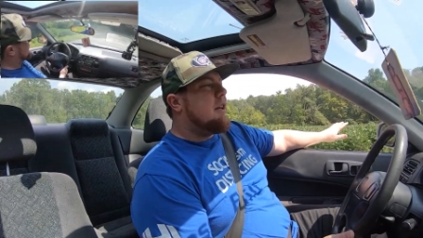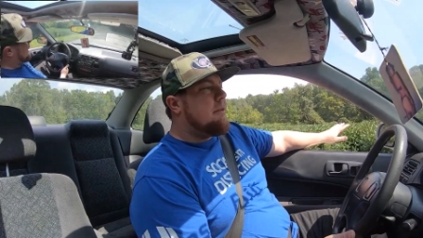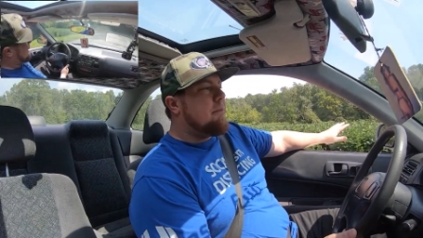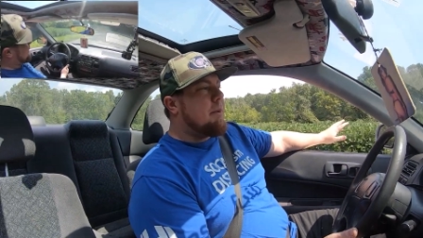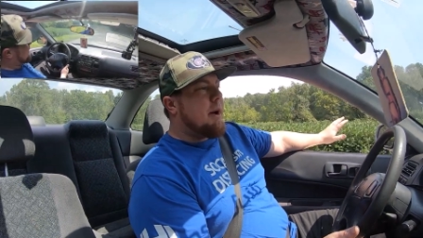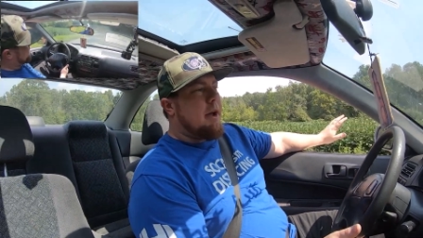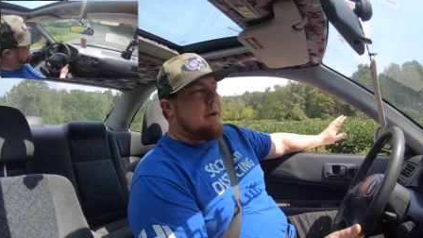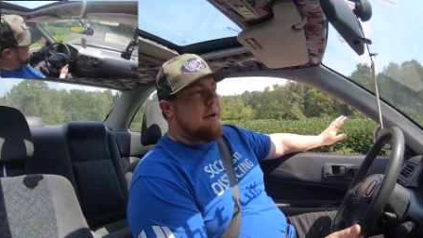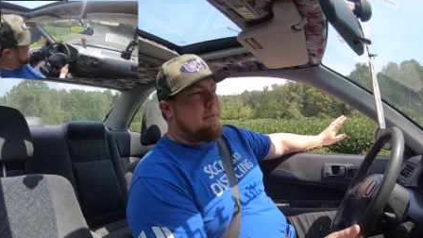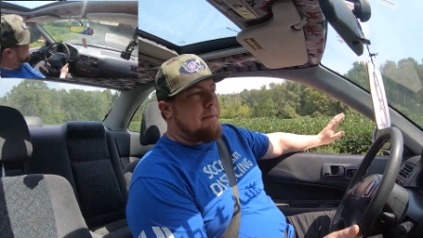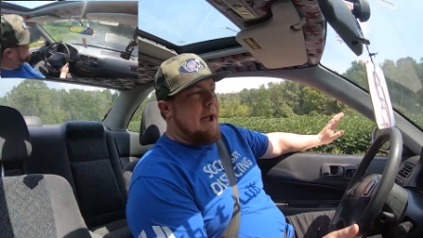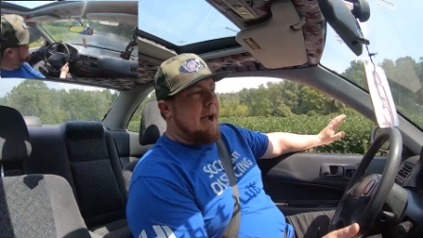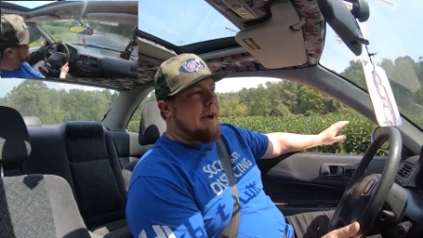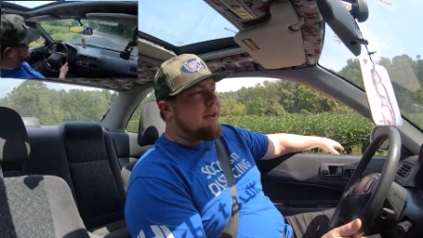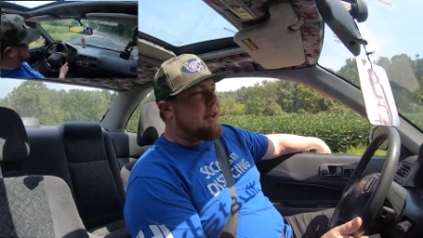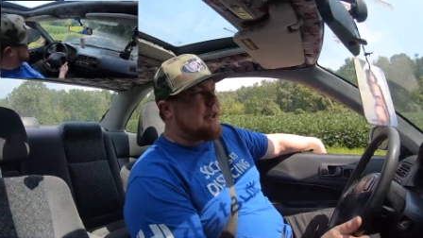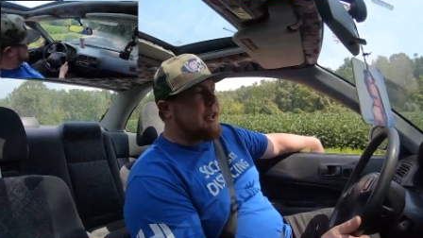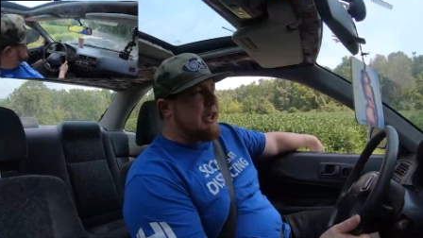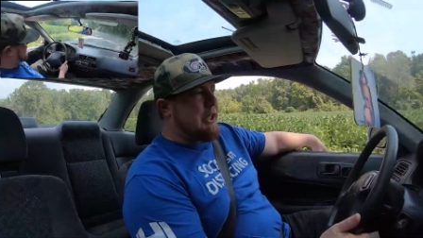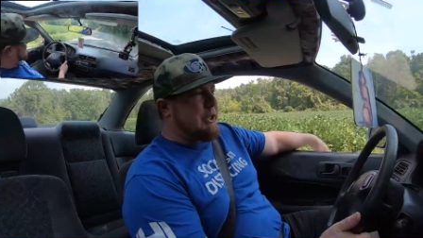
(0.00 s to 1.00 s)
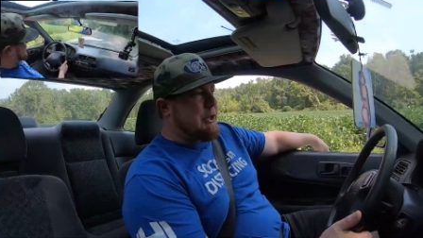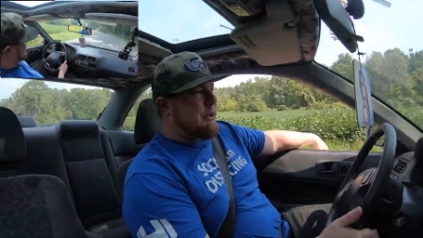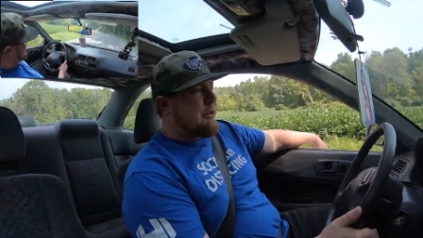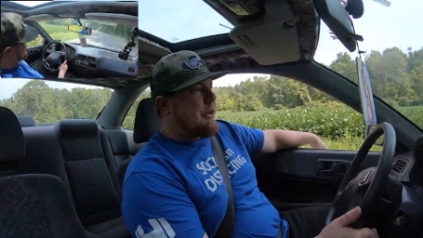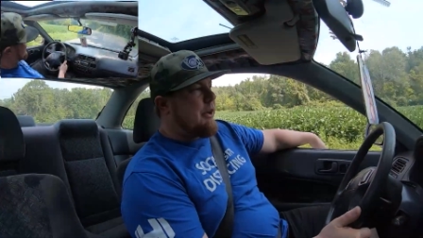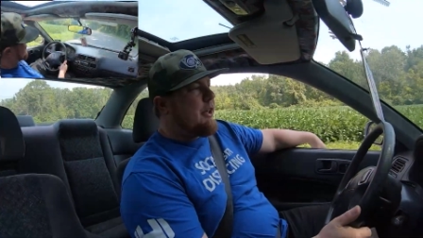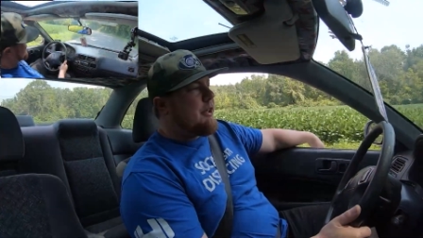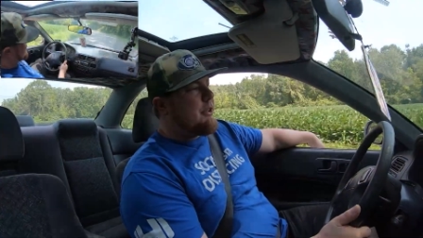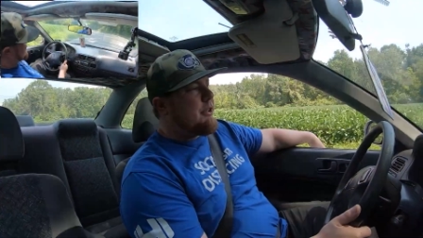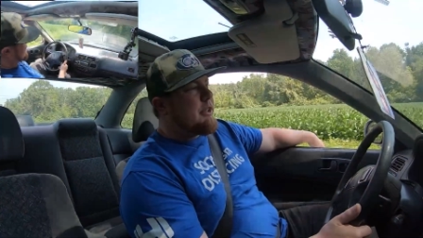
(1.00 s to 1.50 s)
But back on the country
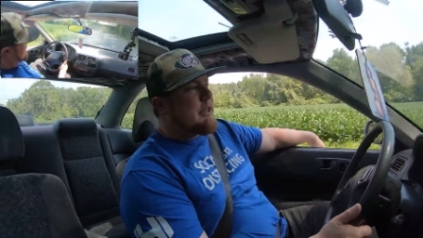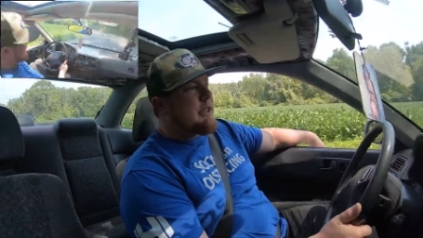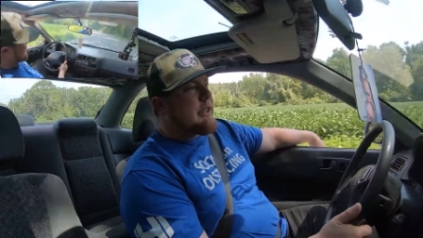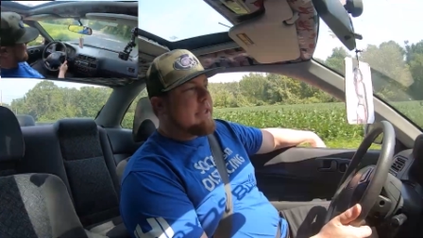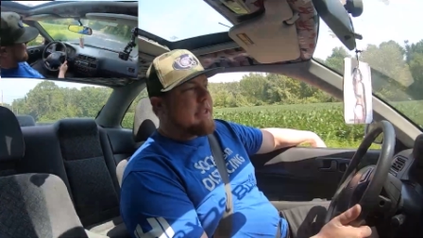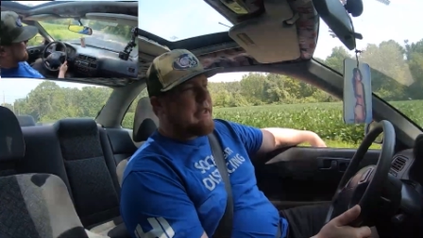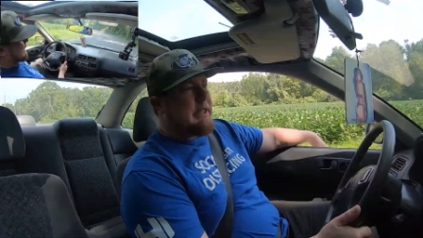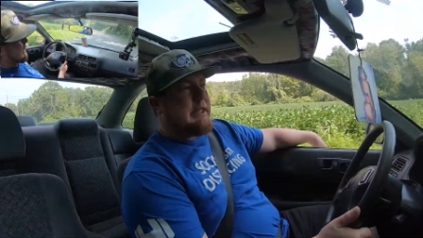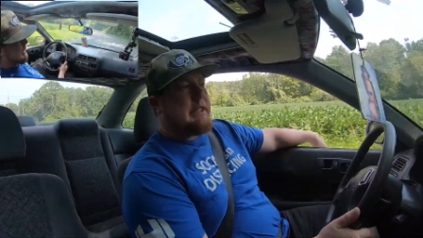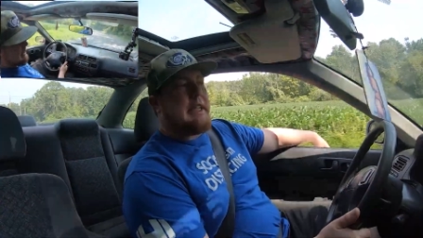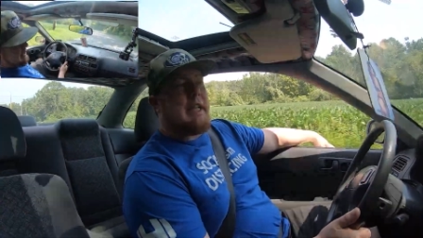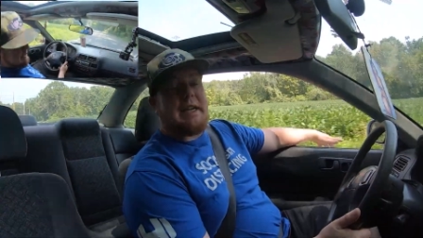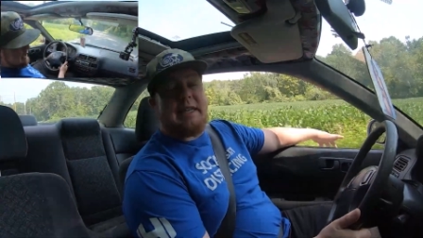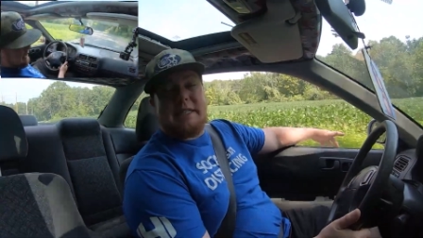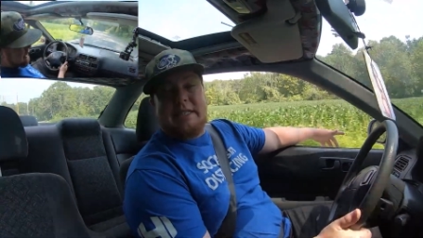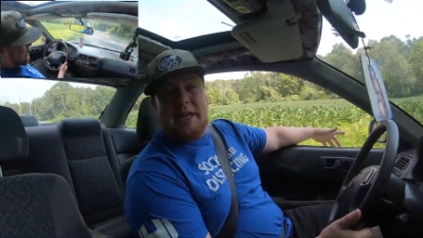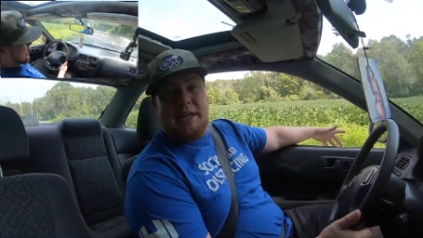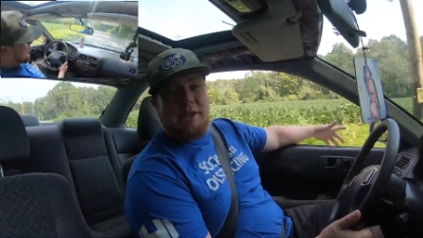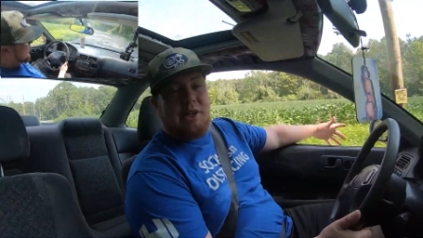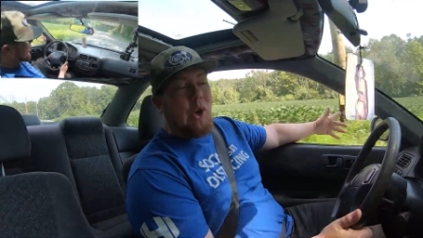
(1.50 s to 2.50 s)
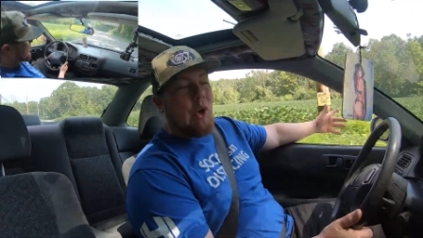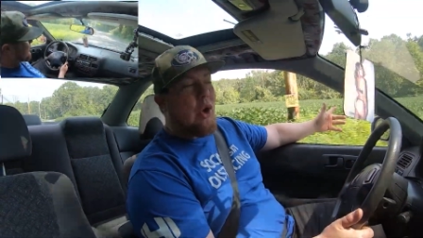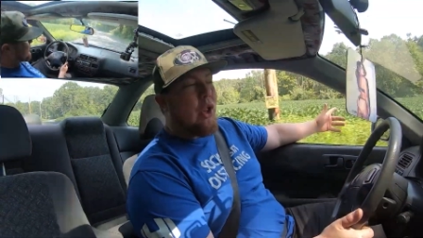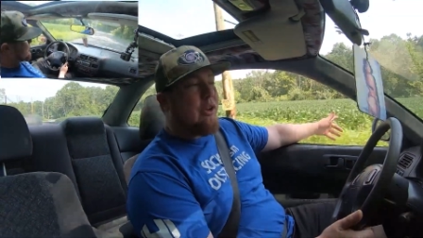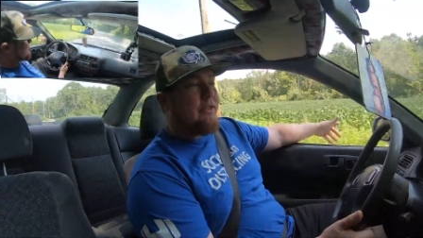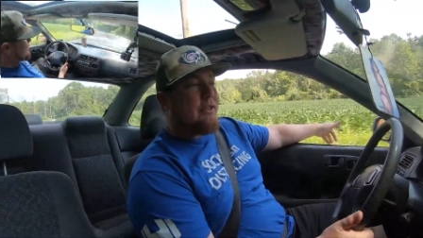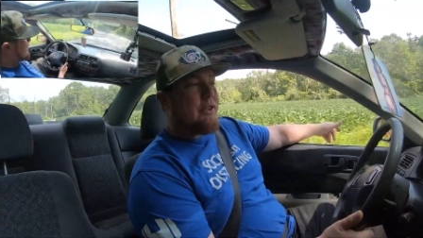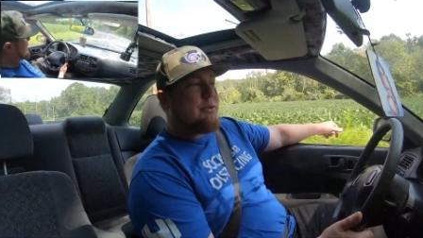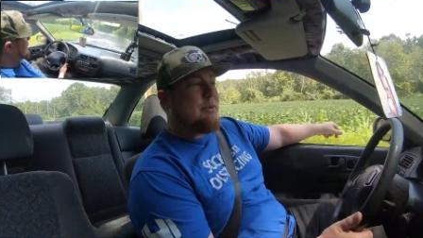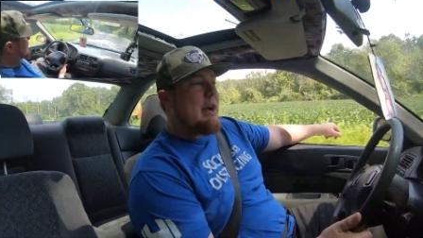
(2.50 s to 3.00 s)
roads, like I said,
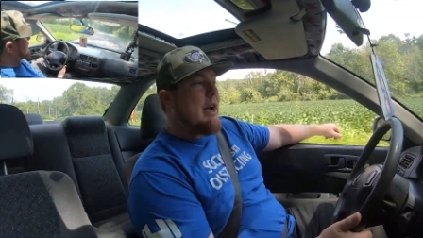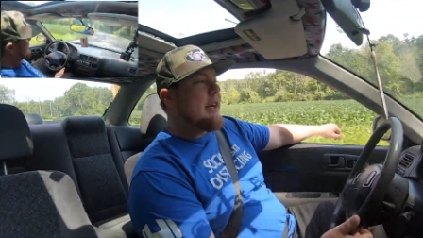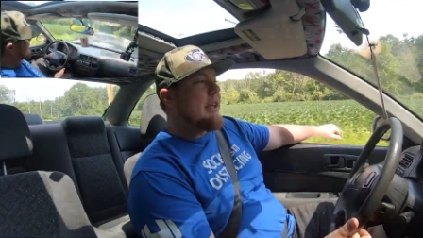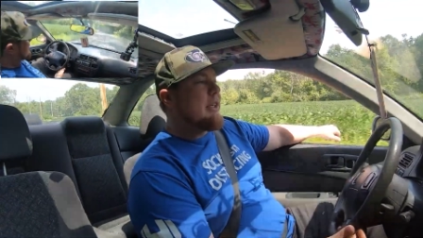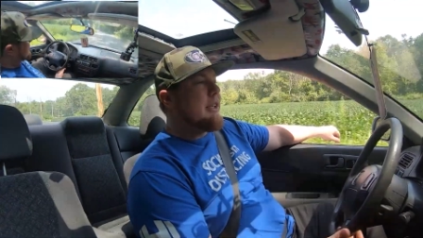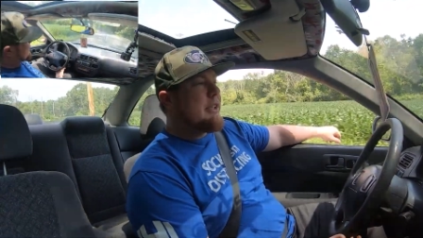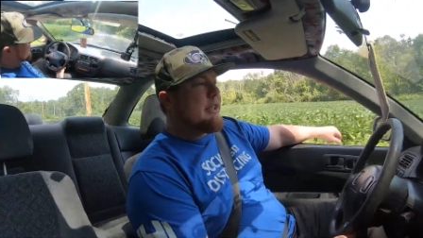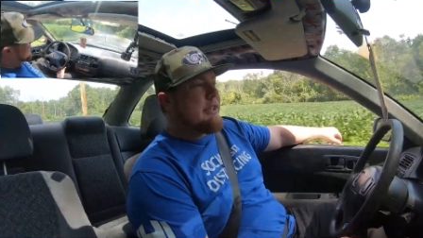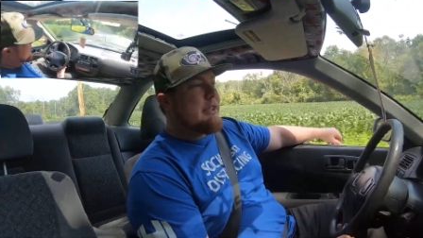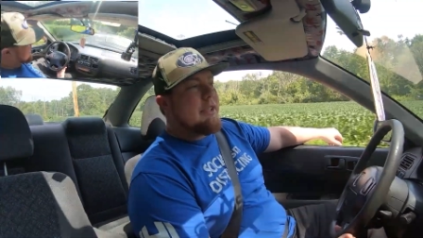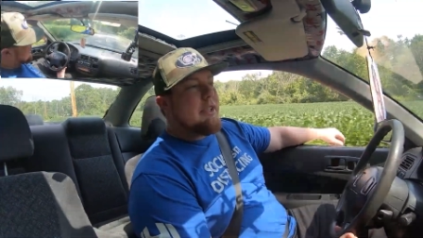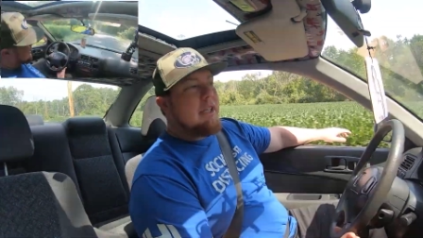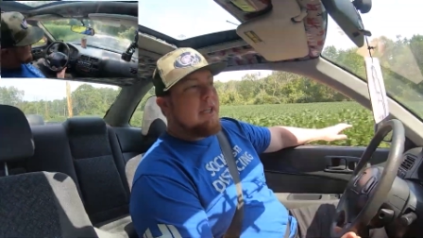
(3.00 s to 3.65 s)
coilovers ride good,